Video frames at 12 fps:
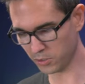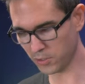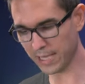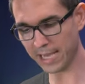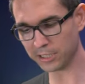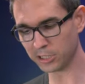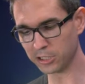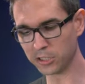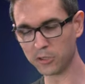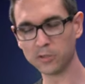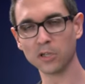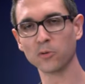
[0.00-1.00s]
You can't just
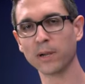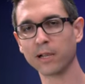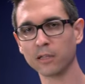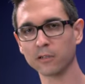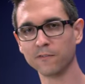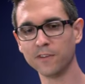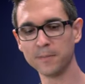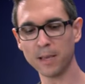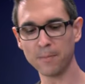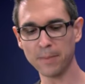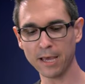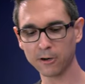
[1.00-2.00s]
use a regular
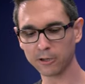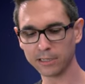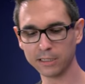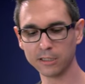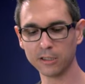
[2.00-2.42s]
V-mount battery.